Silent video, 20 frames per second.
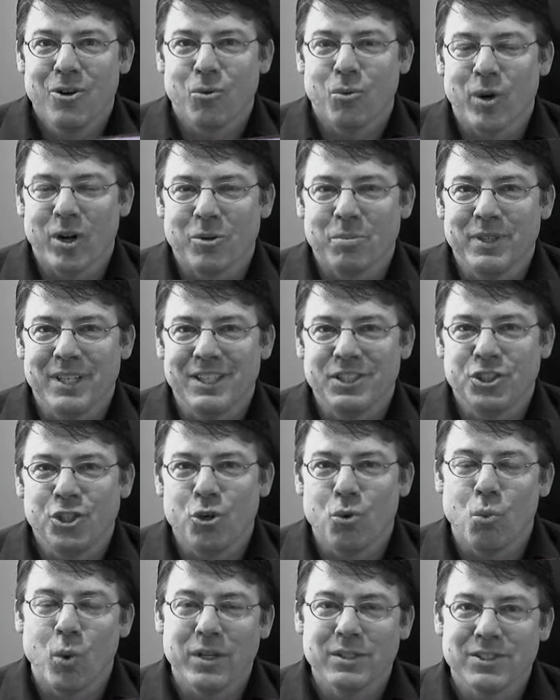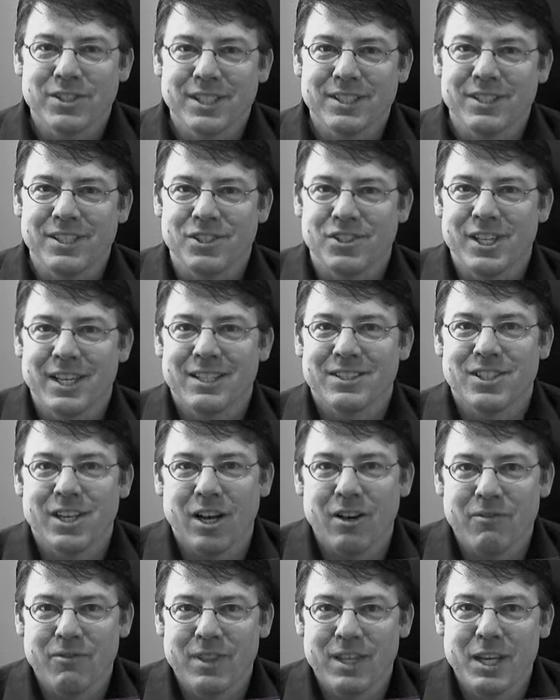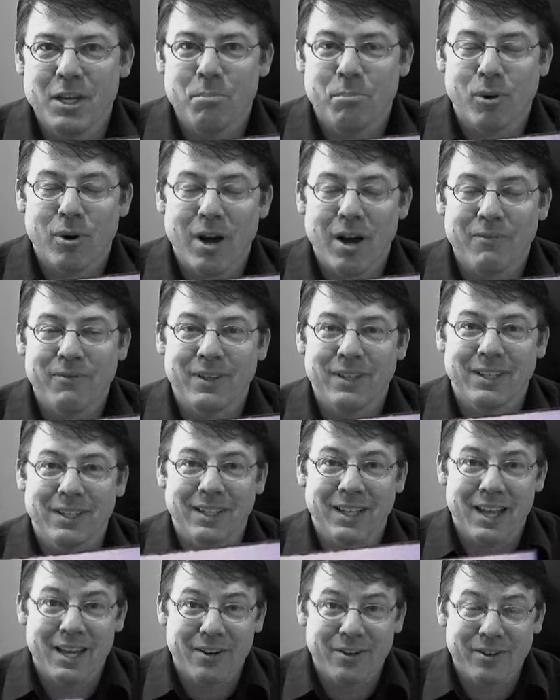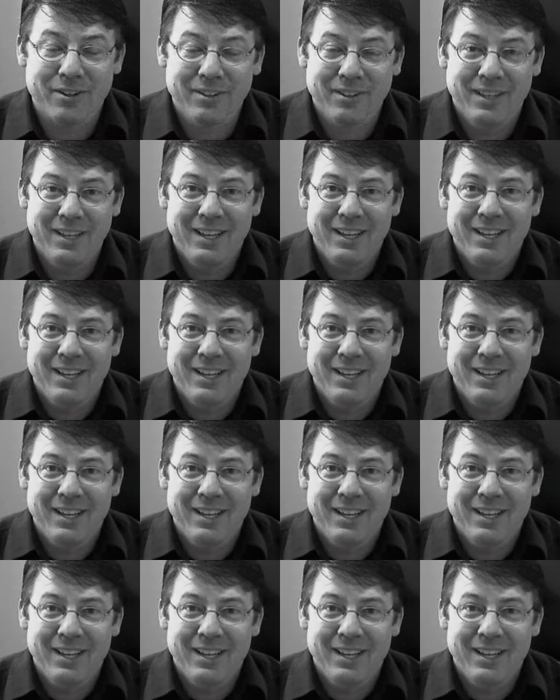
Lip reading: Welcome to issue 166 of the Profit Letter.